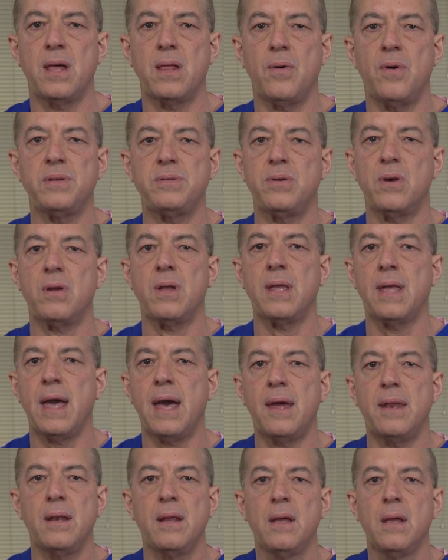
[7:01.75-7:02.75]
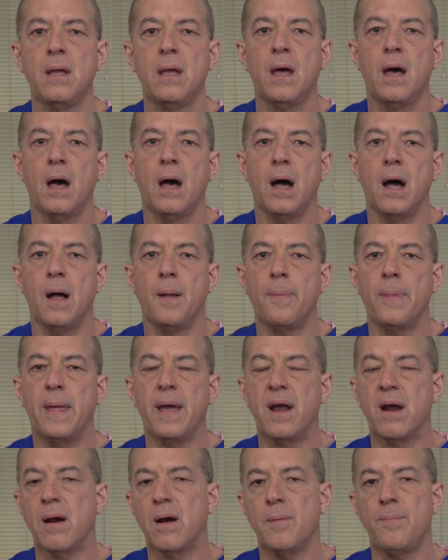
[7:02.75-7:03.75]
other ones you can get.
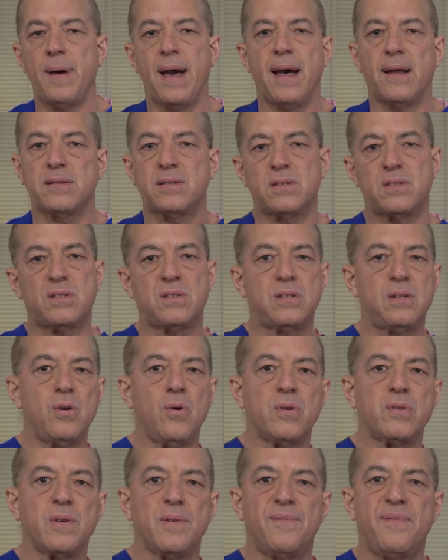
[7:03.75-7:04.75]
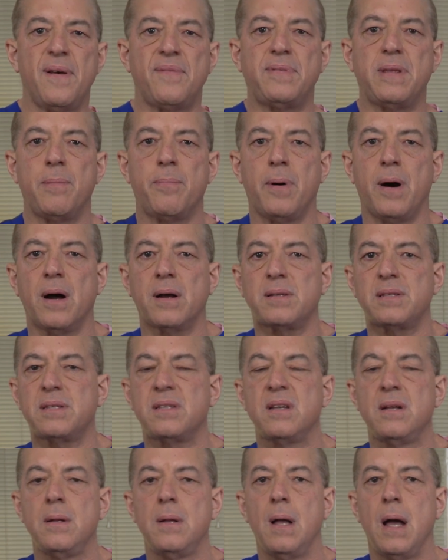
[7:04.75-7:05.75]
They're about $250,